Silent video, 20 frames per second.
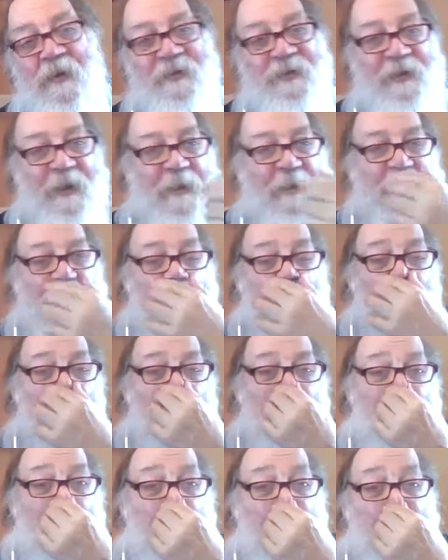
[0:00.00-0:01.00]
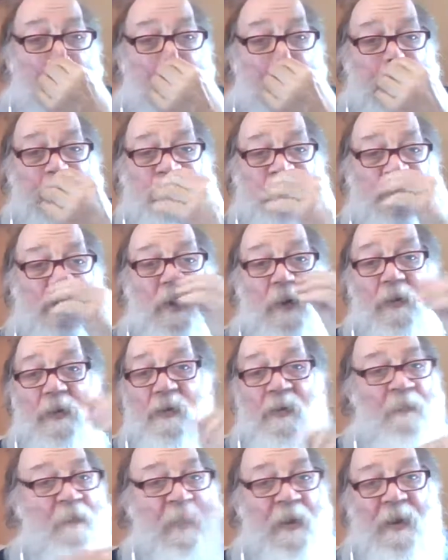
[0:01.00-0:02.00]
said that all politics is
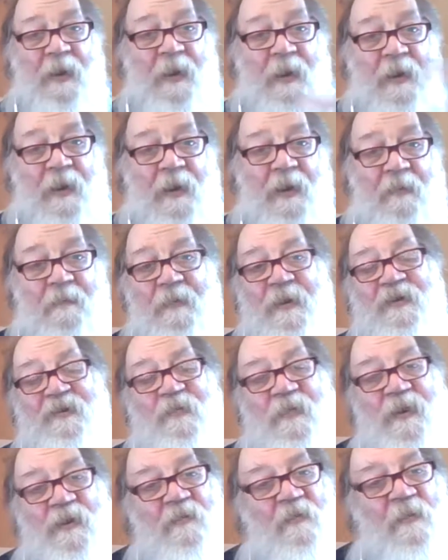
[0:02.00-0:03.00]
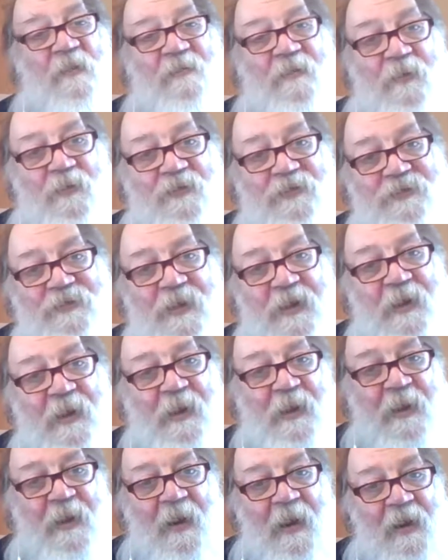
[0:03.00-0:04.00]
local, and it's been reversed.
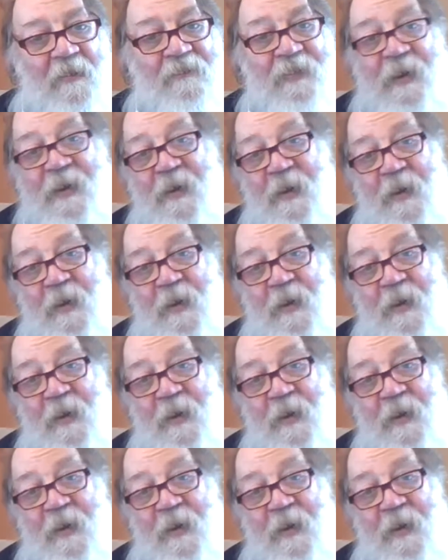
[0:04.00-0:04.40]
Everything